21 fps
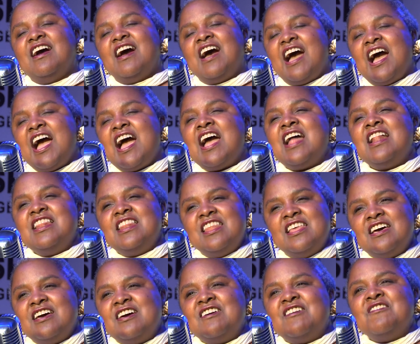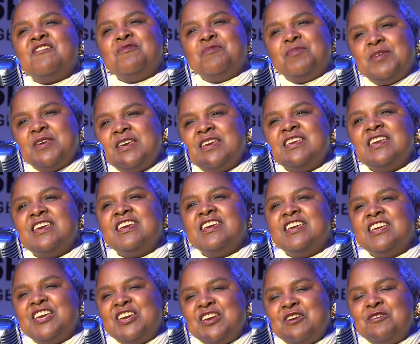I love
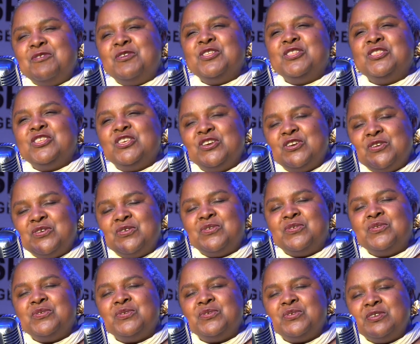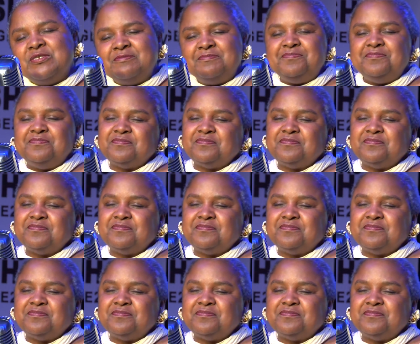being here with you?